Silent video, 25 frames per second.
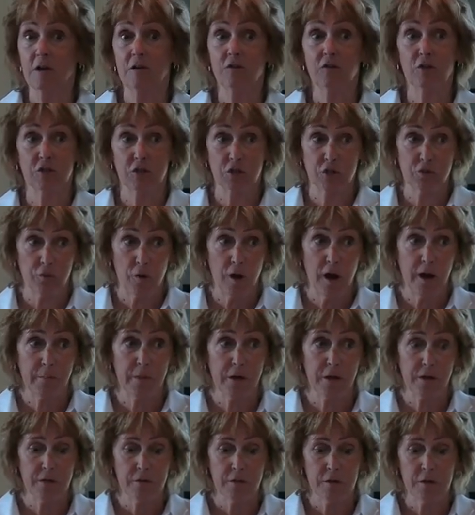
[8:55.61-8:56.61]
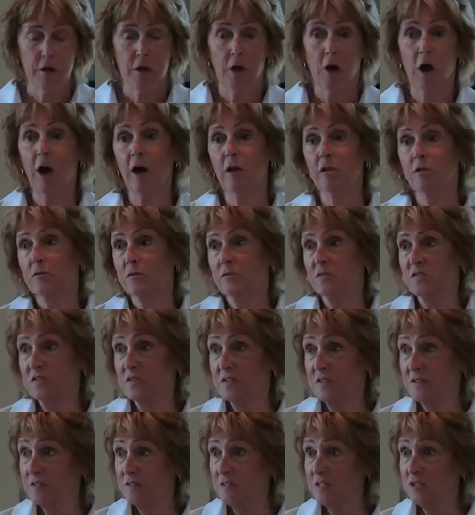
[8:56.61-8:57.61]
the trauma, all those
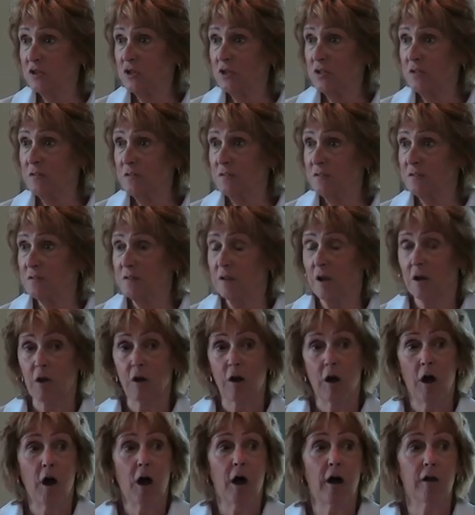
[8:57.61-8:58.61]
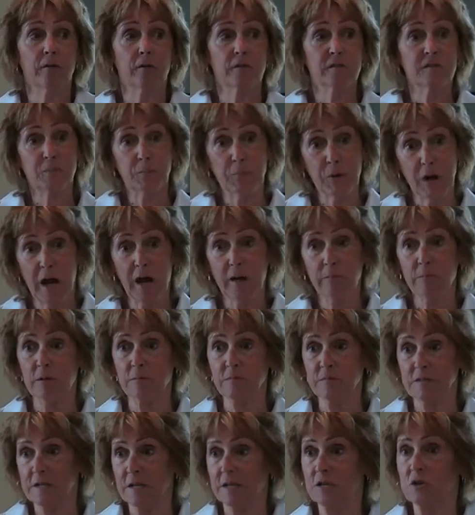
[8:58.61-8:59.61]
decisions, all those
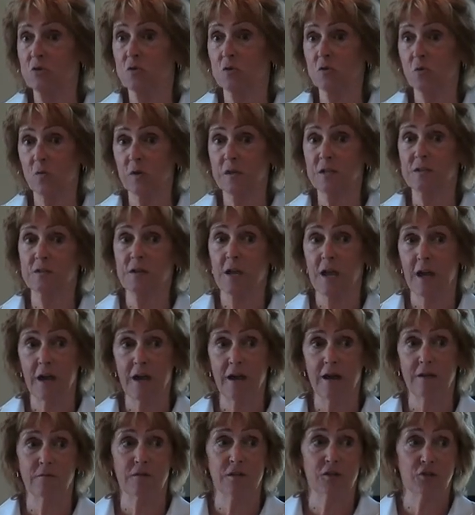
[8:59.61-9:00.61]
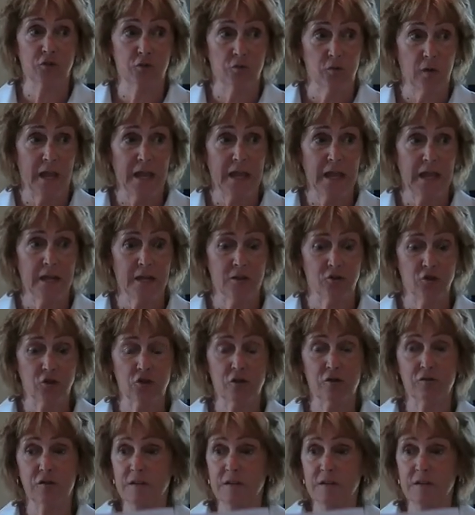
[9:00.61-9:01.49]
problems that you're going to have as you age.